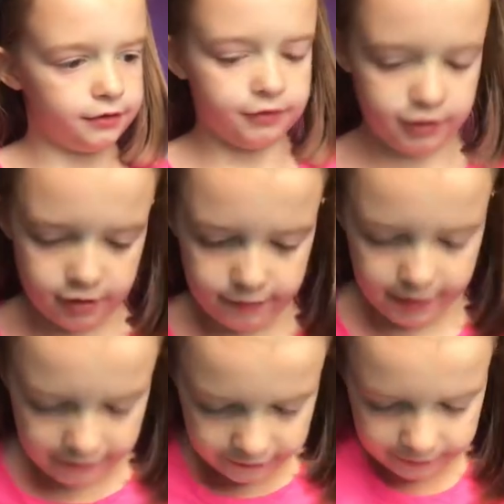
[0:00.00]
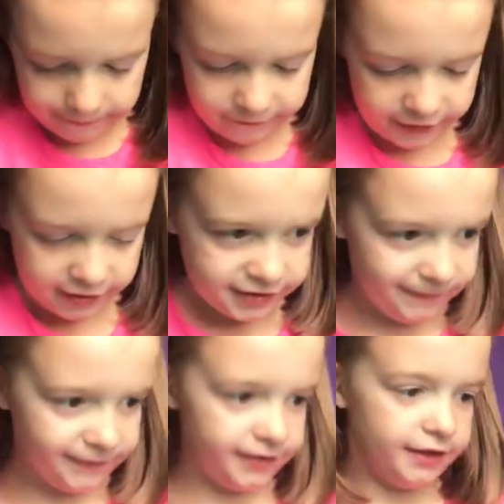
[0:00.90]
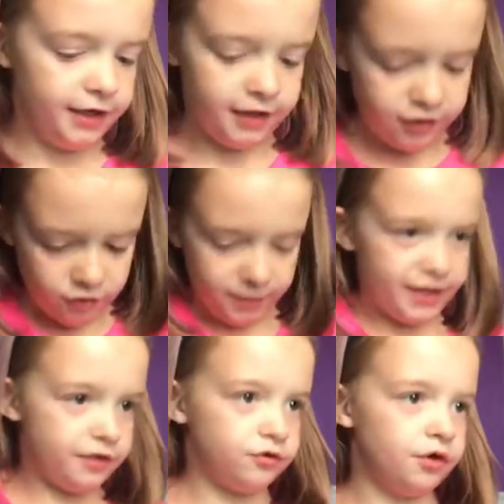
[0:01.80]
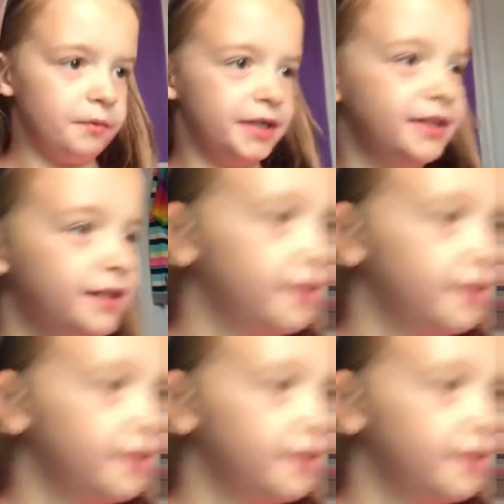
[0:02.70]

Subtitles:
Oh wait, I think I'm forgetting something. Oh wait, that's the wrong one.